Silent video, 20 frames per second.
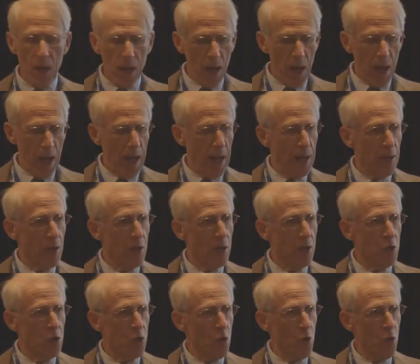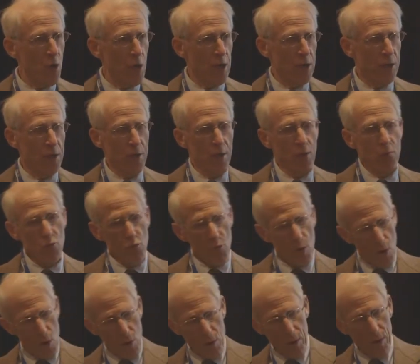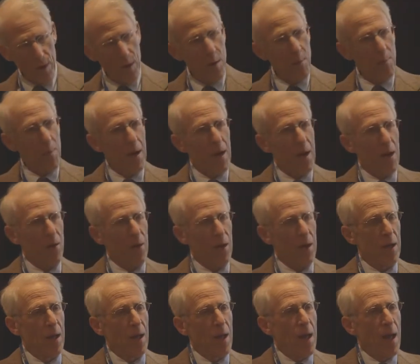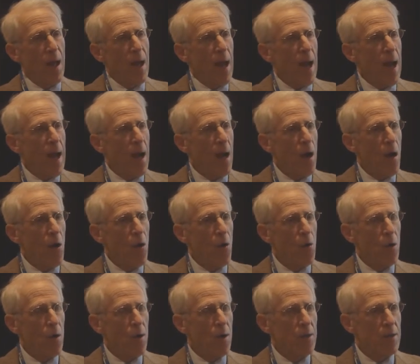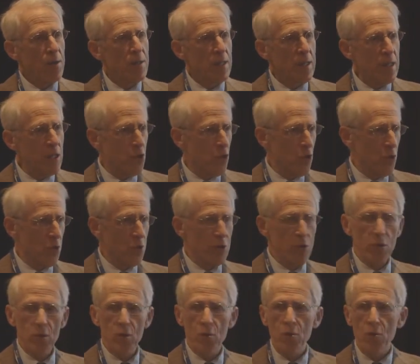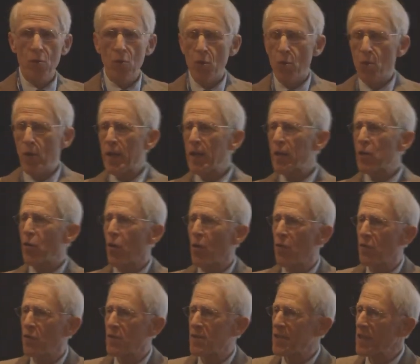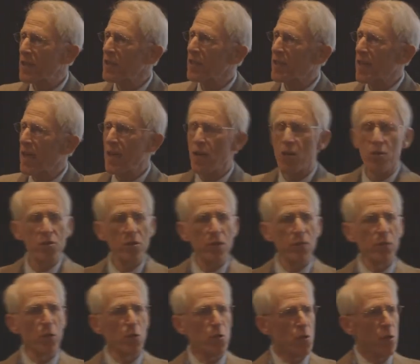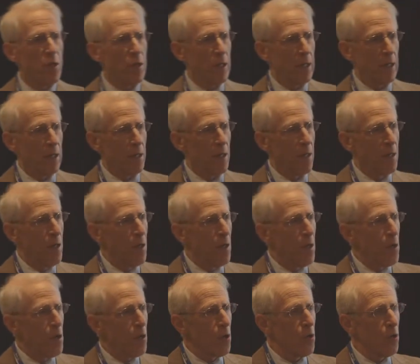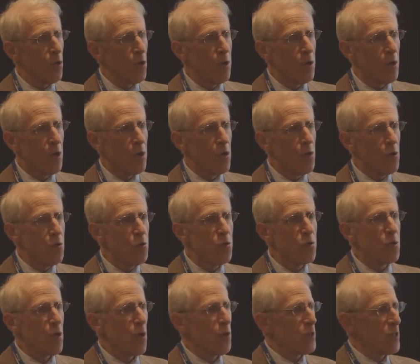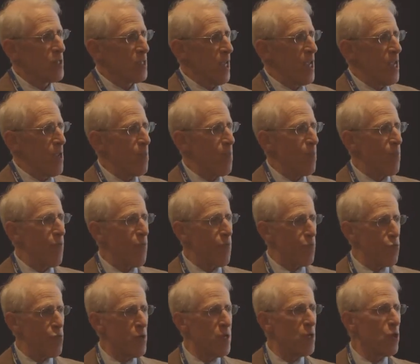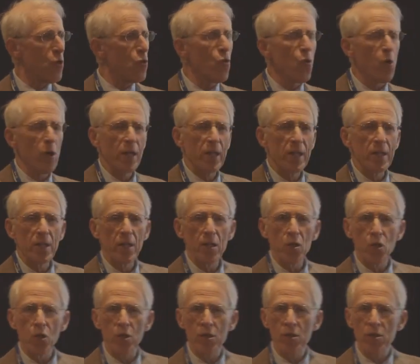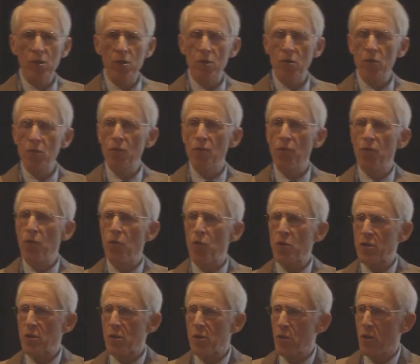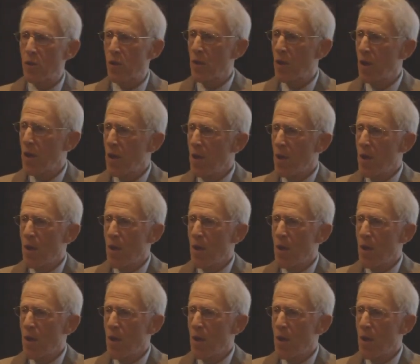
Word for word: and taught and wrote about how teachers, or what he called facilitators of learning, could use those same three core conditions to foster